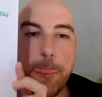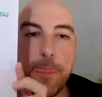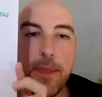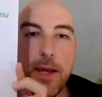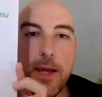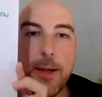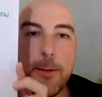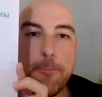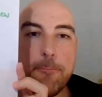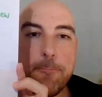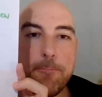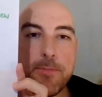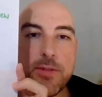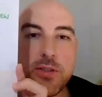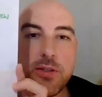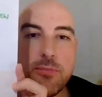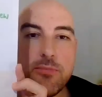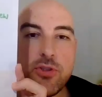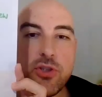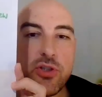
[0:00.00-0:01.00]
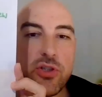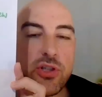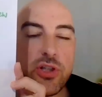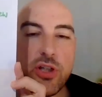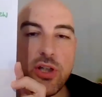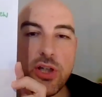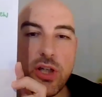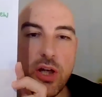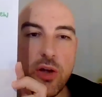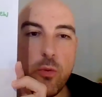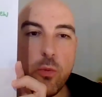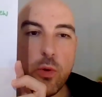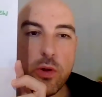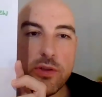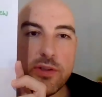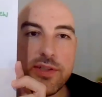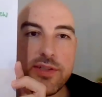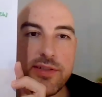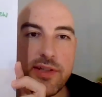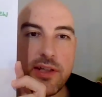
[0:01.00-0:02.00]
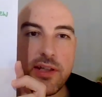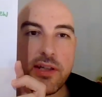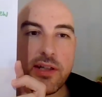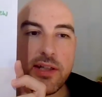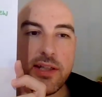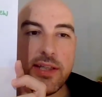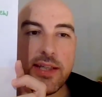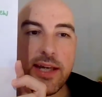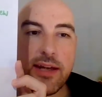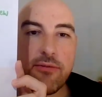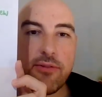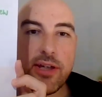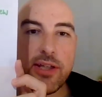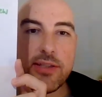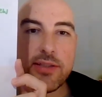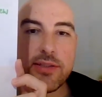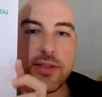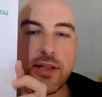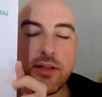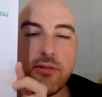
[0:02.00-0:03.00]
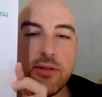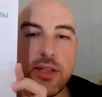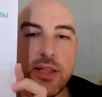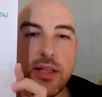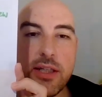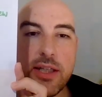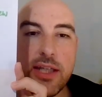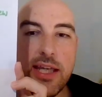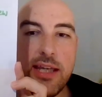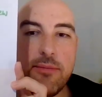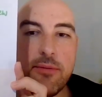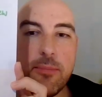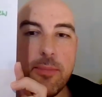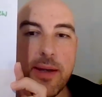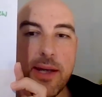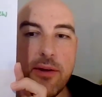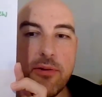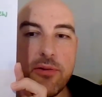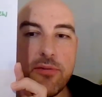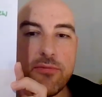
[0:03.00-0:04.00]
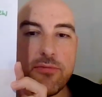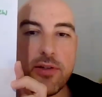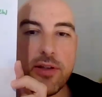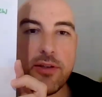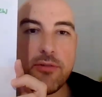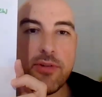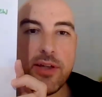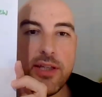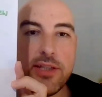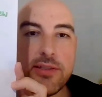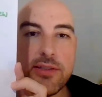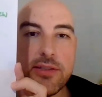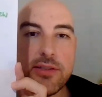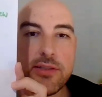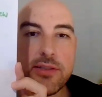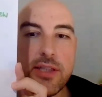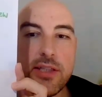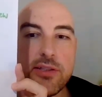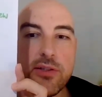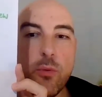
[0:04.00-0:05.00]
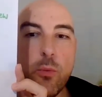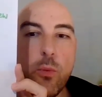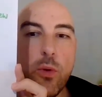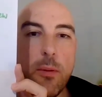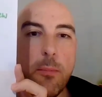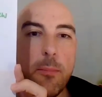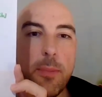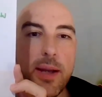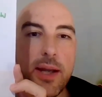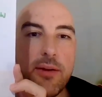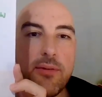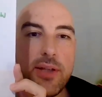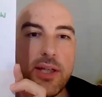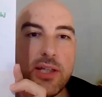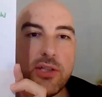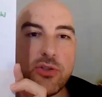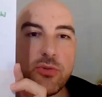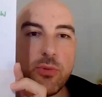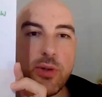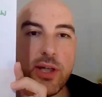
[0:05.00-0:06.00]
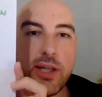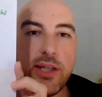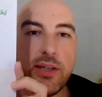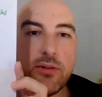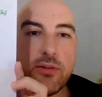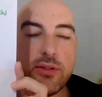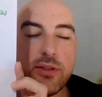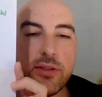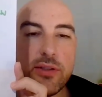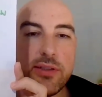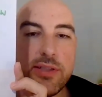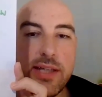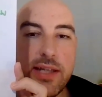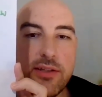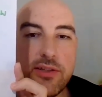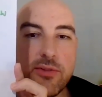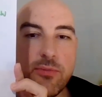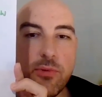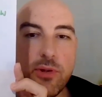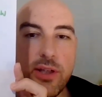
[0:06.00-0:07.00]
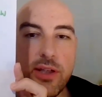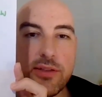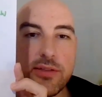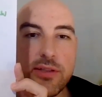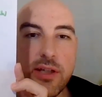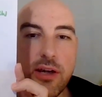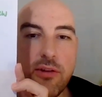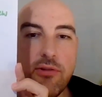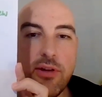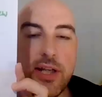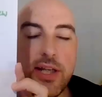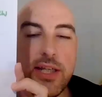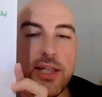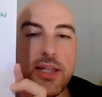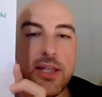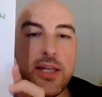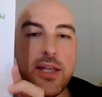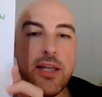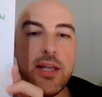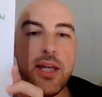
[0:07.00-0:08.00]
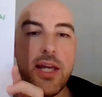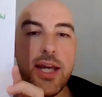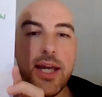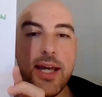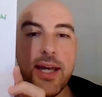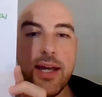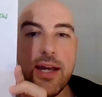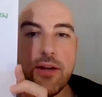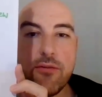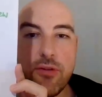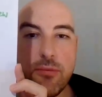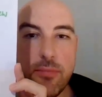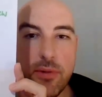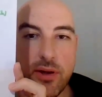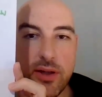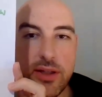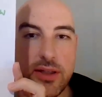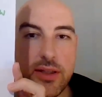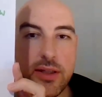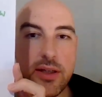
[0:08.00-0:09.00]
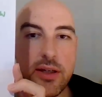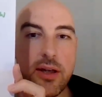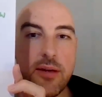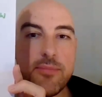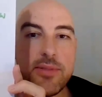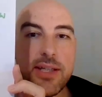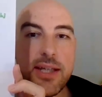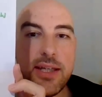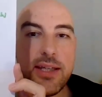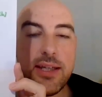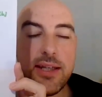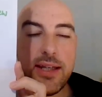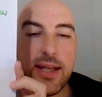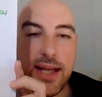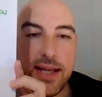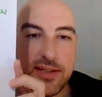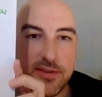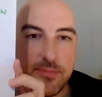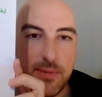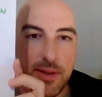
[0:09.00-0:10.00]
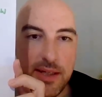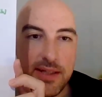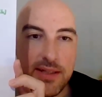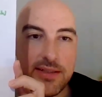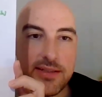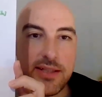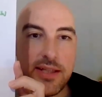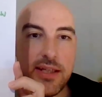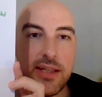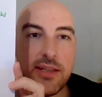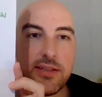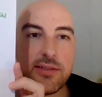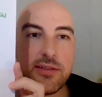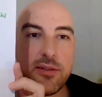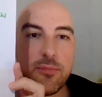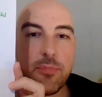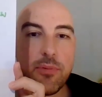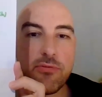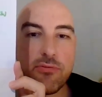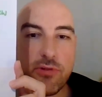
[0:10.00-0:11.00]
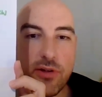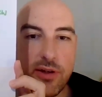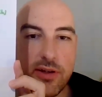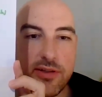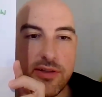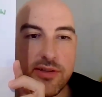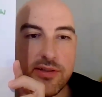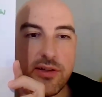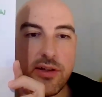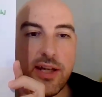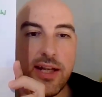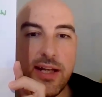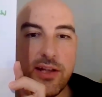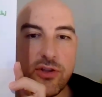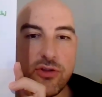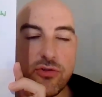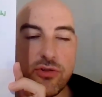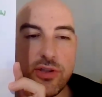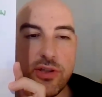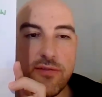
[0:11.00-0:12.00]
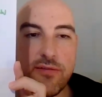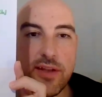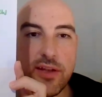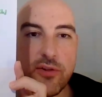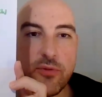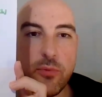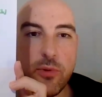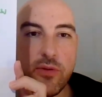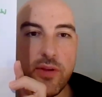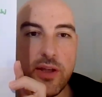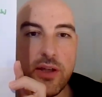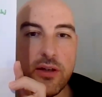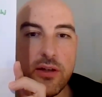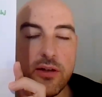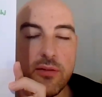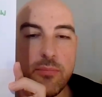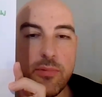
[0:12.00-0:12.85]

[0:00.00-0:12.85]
So I'm just going to go one single in that race though, and keep the powder for other races. It's a £1 each way, 10-1 it is currently. A reminder, I'm taking SPs here, so the prices are illustrative, that's what they are.